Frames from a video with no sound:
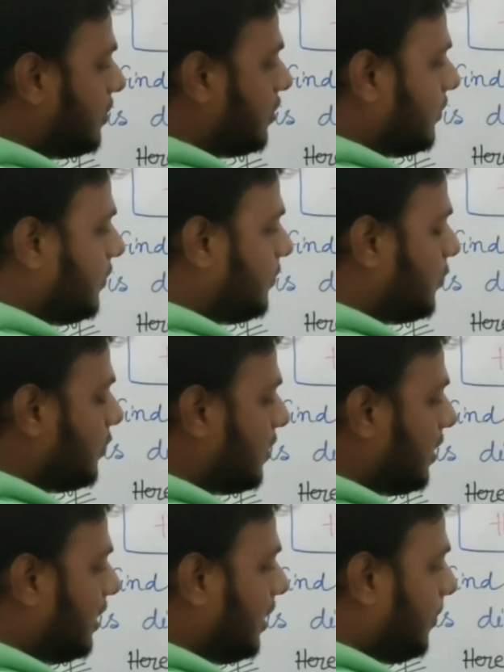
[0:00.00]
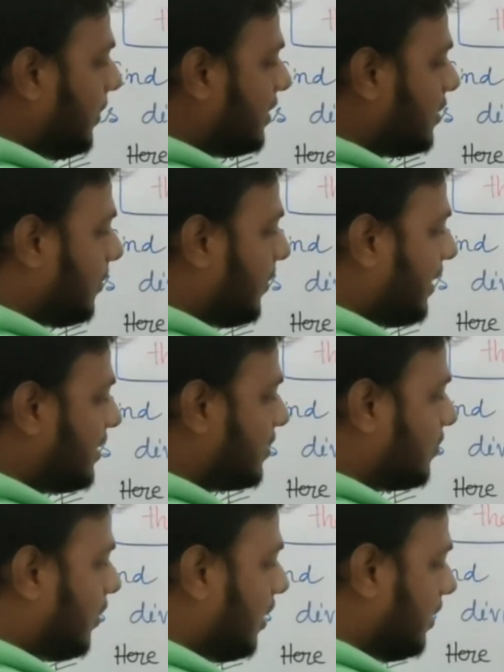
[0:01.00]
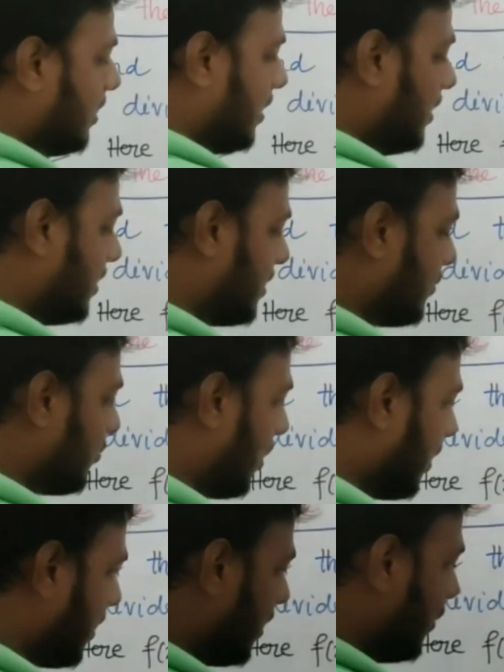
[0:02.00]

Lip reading: So if you put in the place of x 1, then this is 1